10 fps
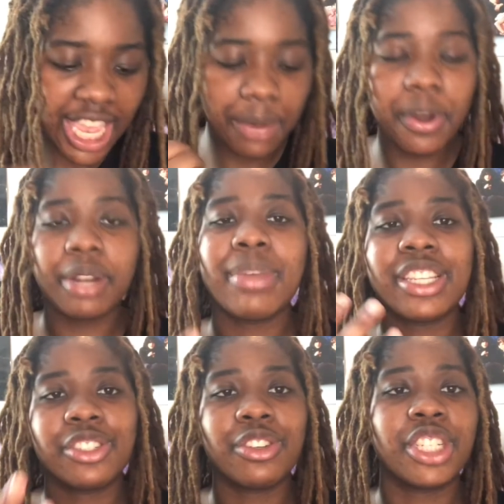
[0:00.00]
wanted to make
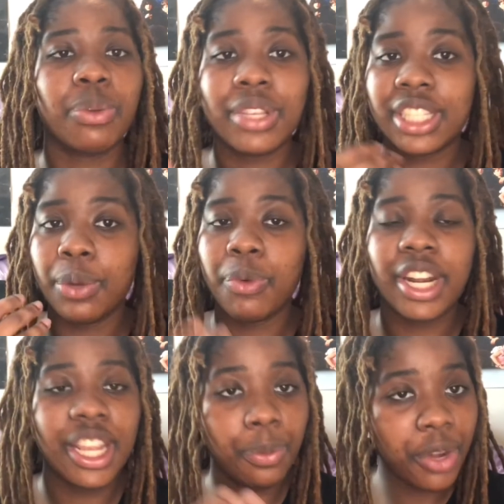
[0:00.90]
sure she wasn't a
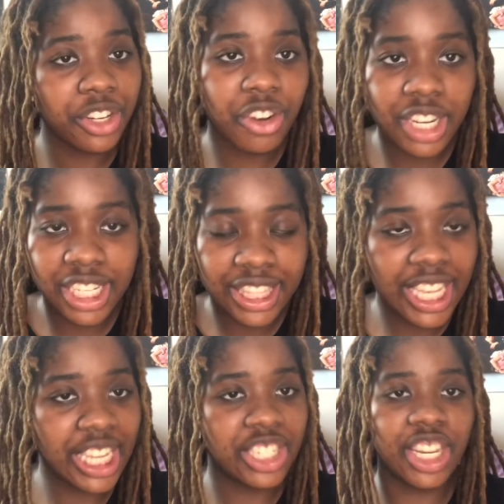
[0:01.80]
one-hit wonder or
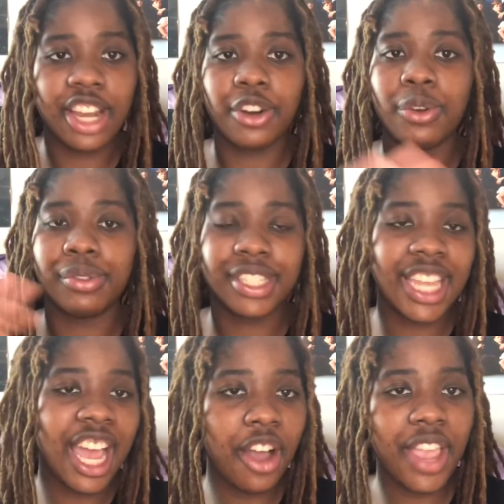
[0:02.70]
anything, and she had her own
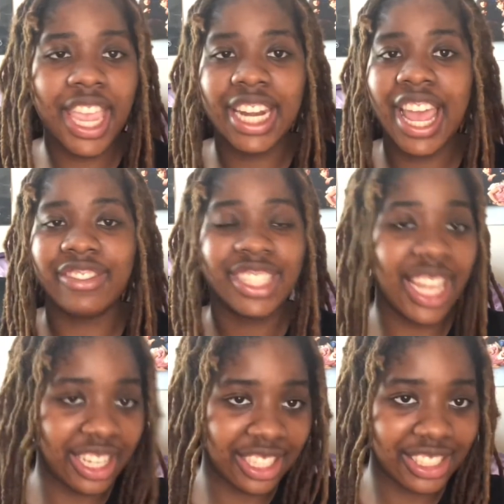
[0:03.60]
style and
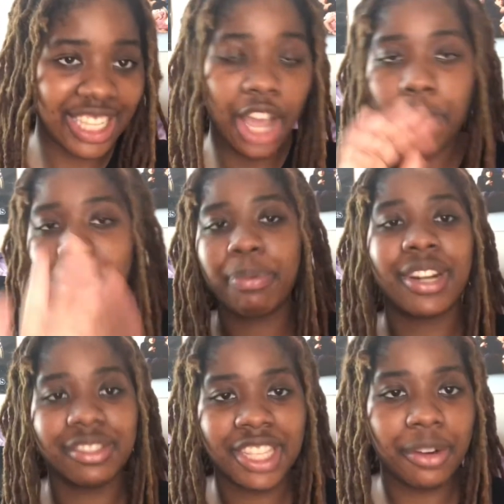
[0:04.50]
aesthetics. I hope I
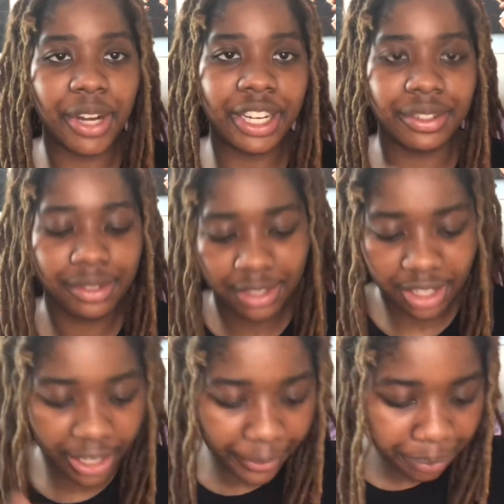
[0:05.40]
pronounced that right, all
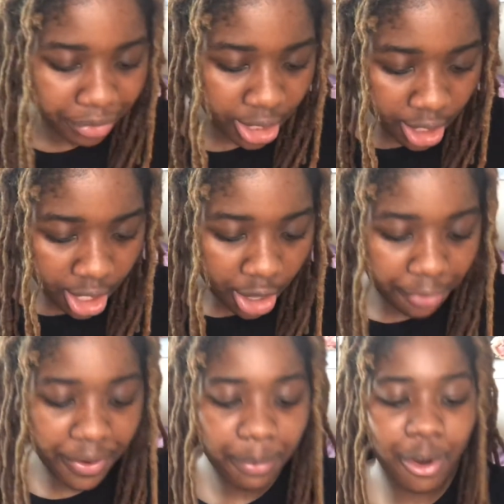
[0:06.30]
right? On
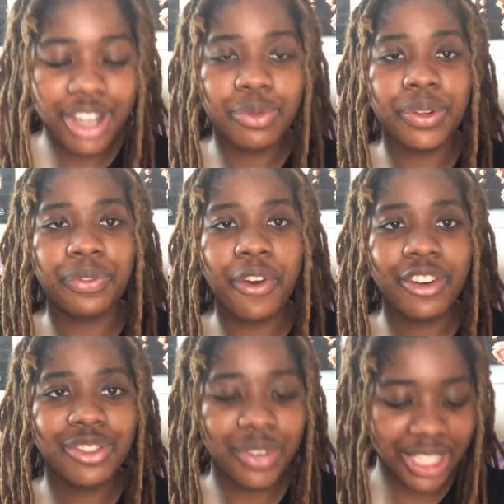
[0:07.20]
February
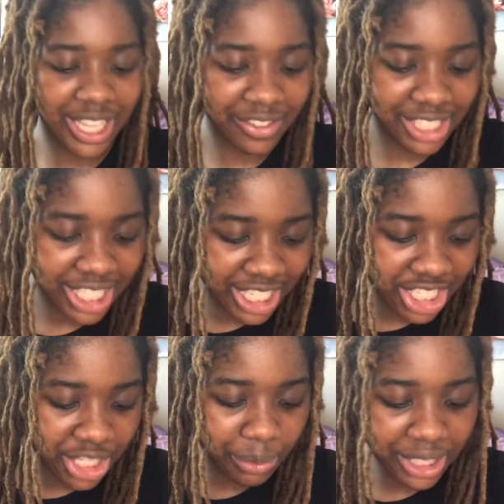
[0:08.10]
24th, 2017,
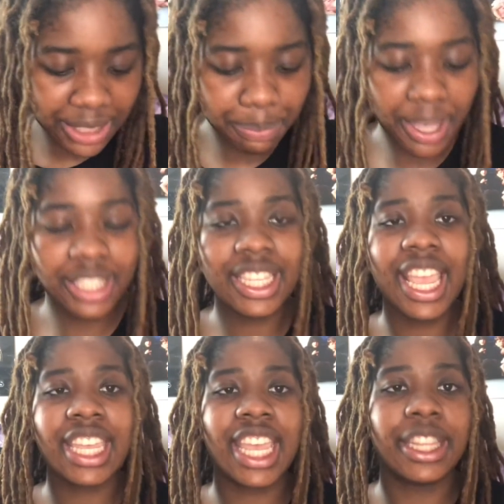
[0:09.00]
she released
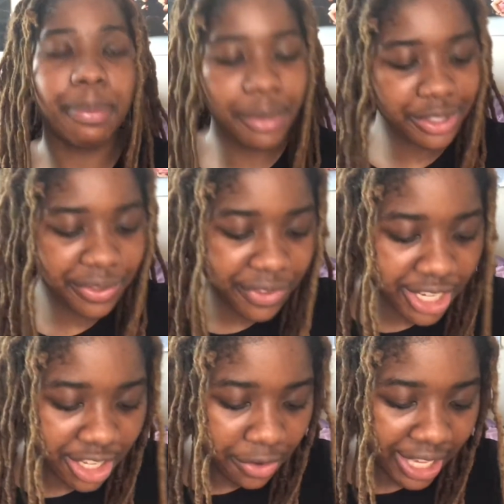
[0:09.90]
Bellyache, and the music
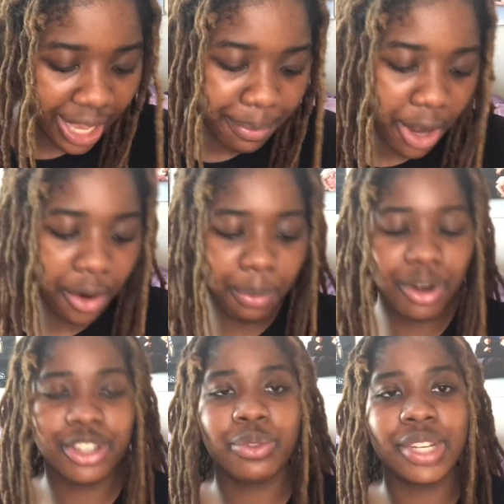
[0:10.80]
video came out on
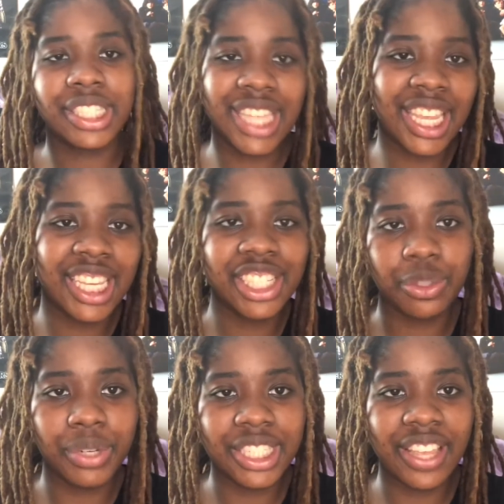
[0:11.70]
March 22nd,
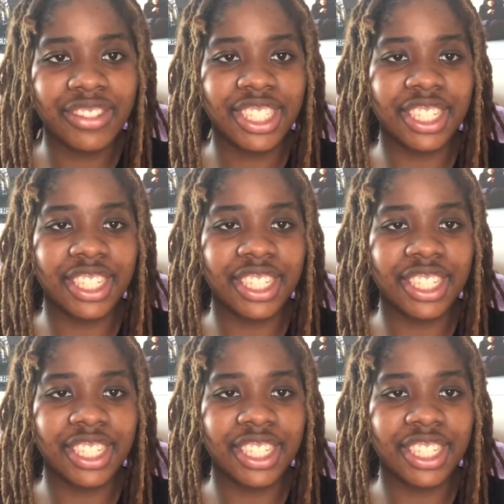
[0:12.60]
2017.